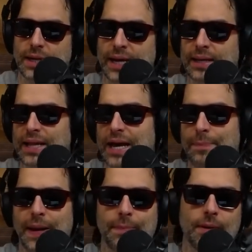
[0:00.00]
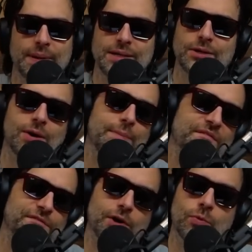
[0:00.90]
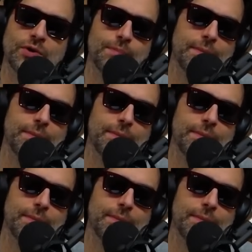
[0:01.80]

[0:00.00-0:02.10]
And a lot of people have been, you know, I've been flirting with